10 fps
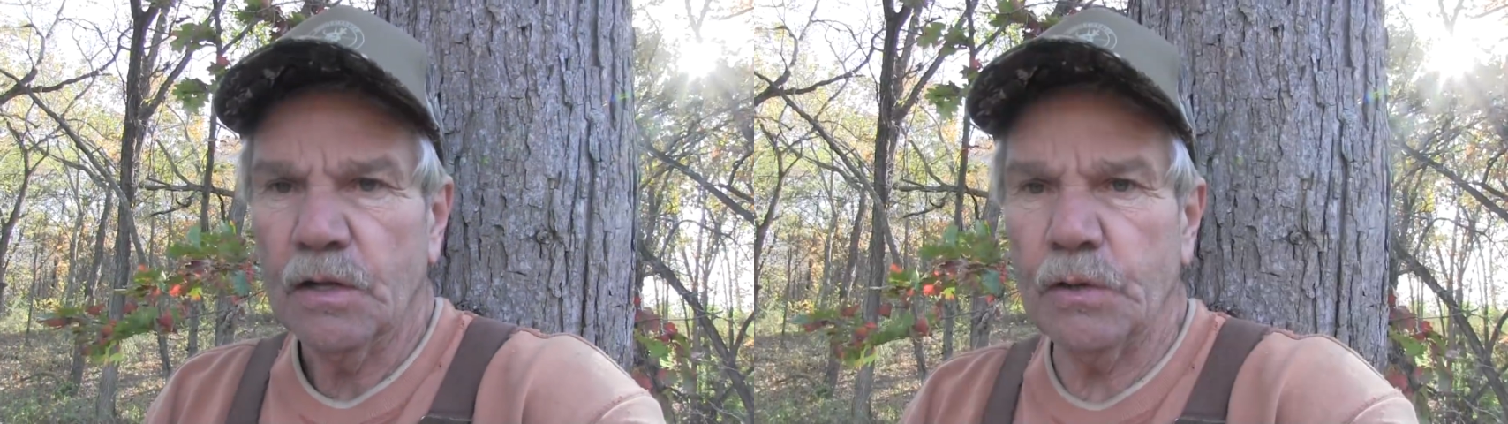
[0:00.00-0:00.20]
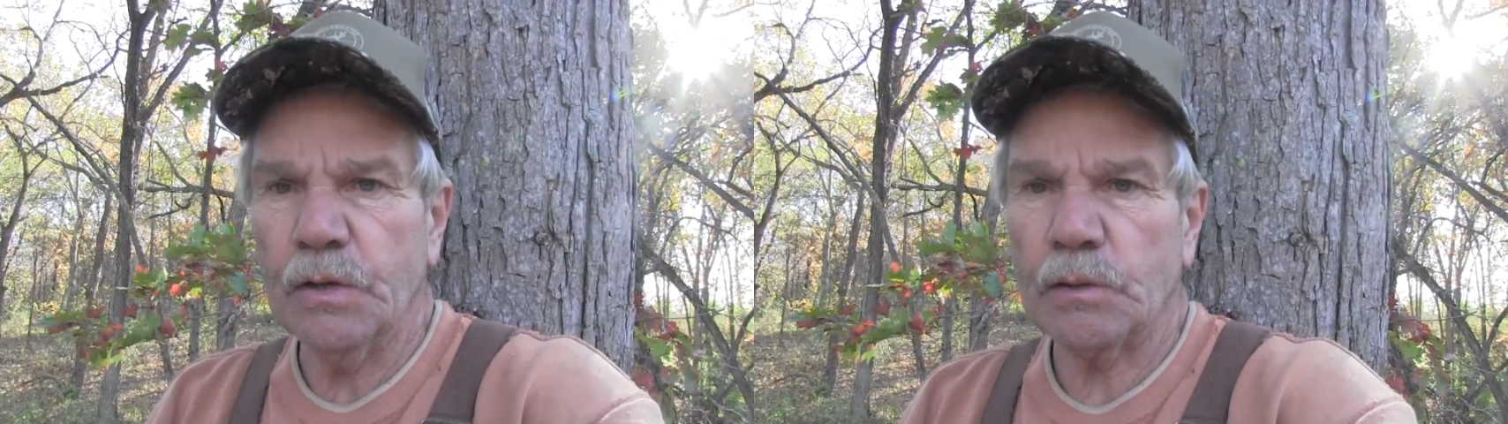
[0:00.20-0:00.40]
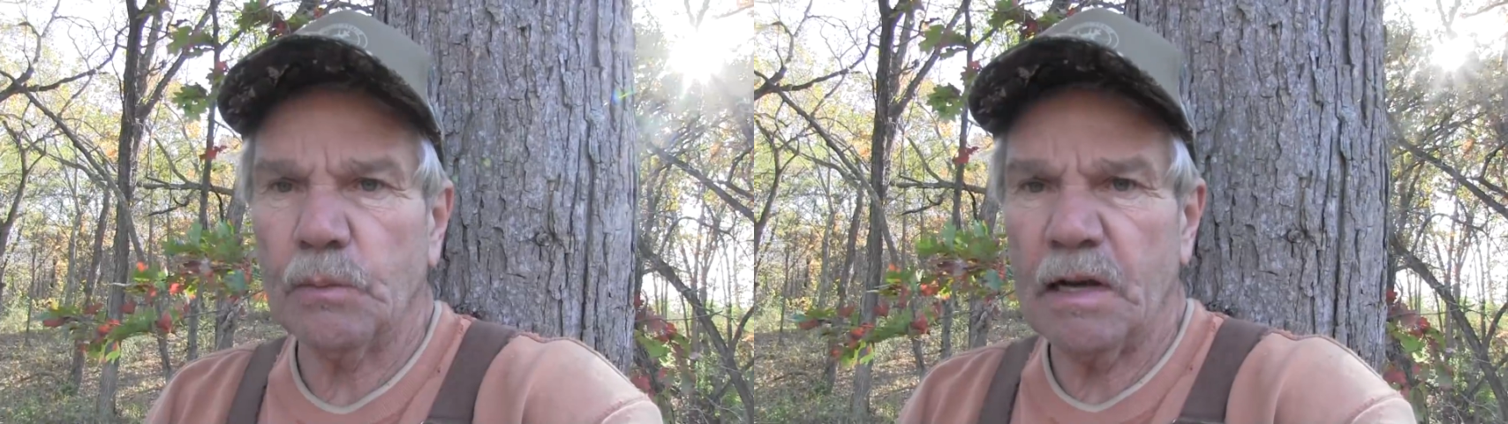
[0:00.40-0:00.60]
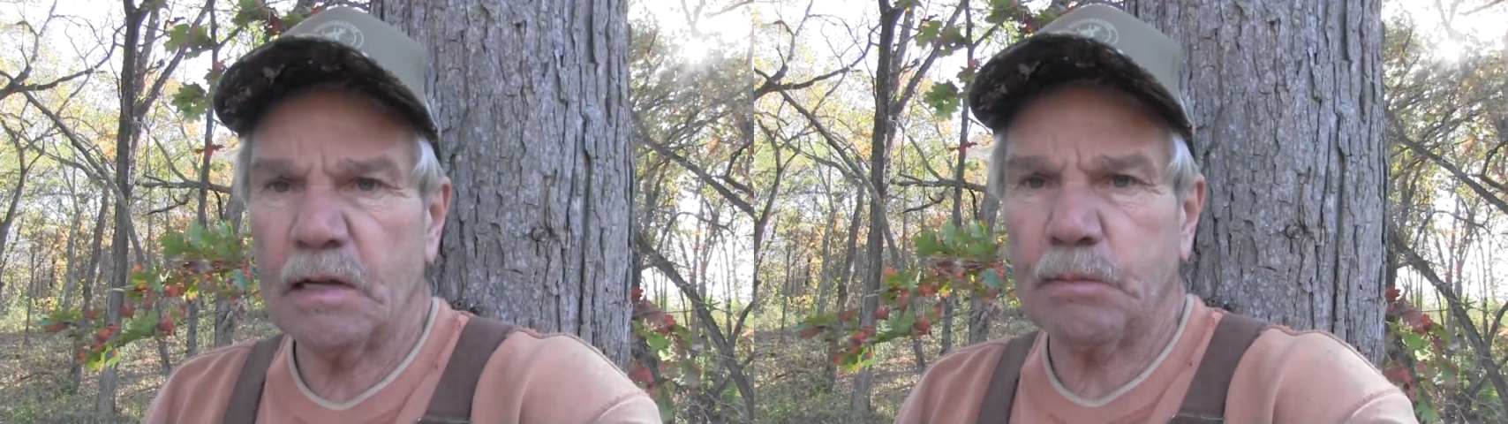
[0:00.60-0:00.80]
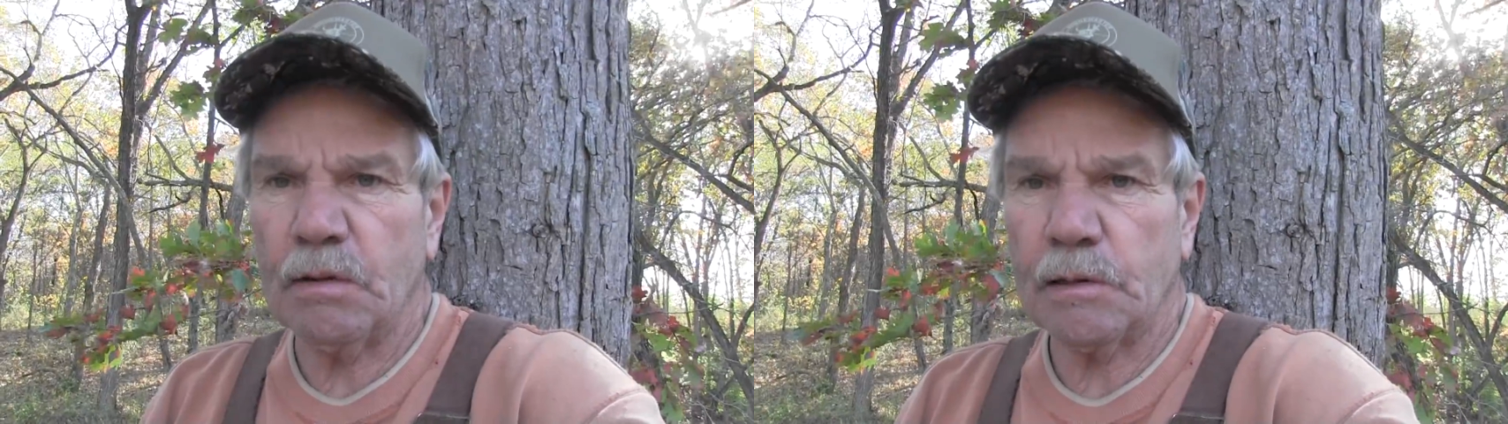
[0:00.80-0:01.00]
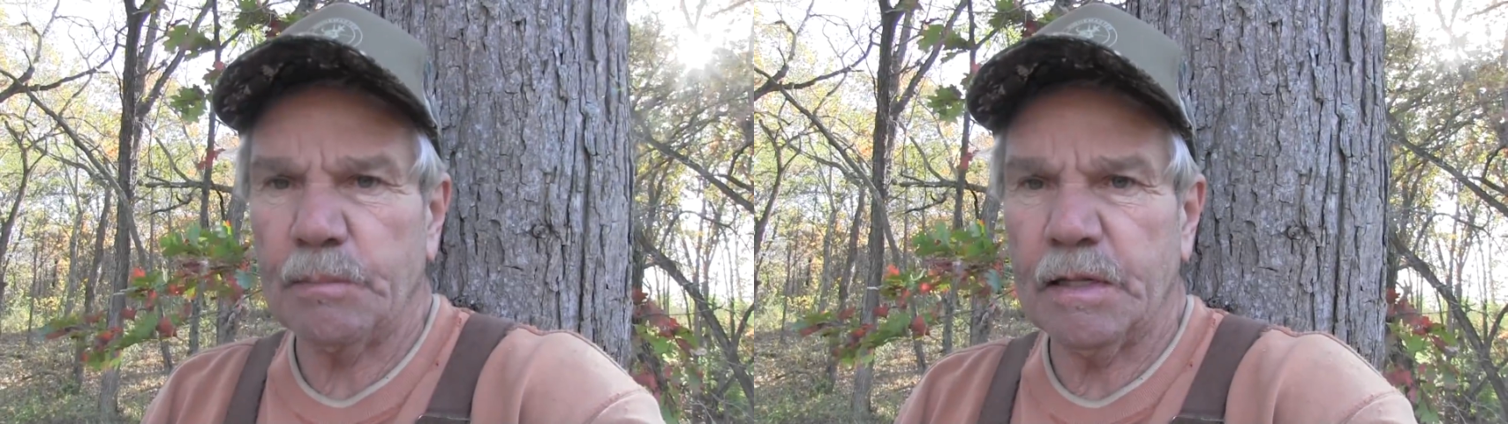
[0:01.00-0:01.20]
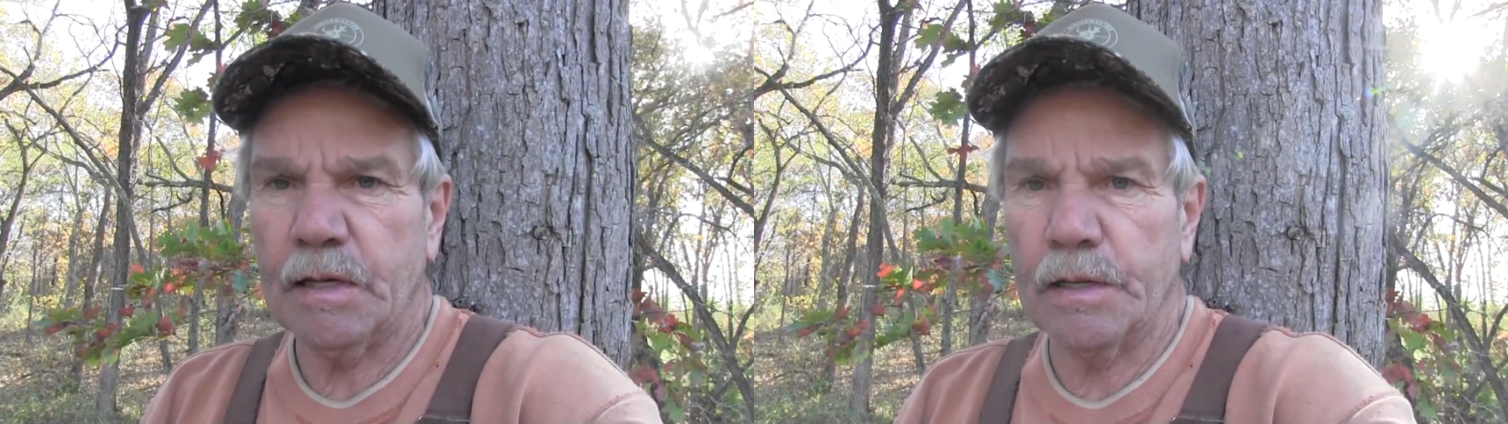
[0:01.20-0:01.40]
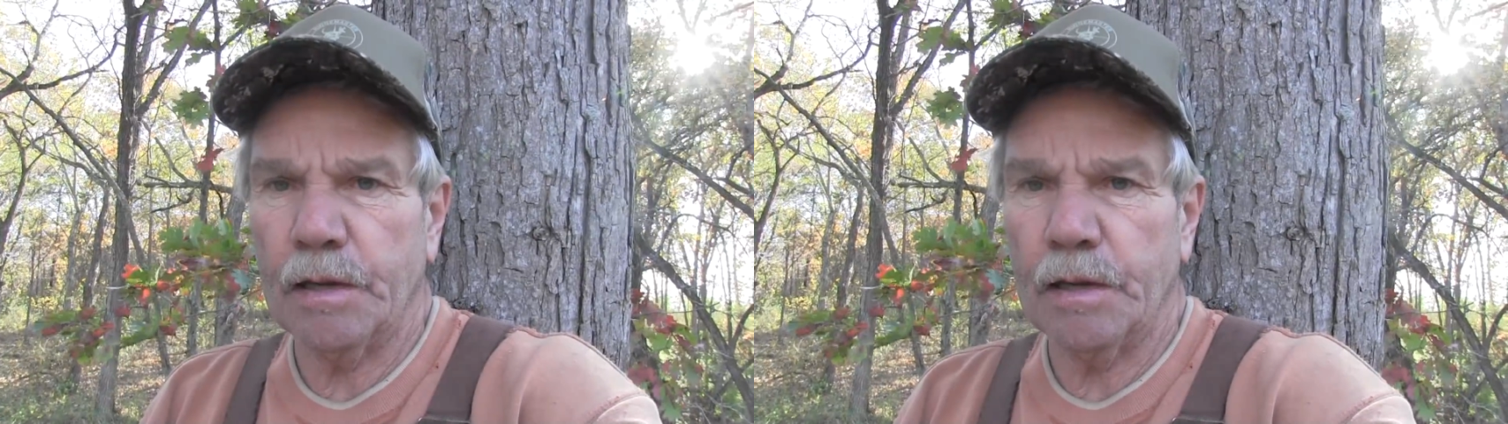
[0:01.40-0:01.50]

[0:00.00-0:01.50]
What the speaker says: Do it the way it's supposed to be done,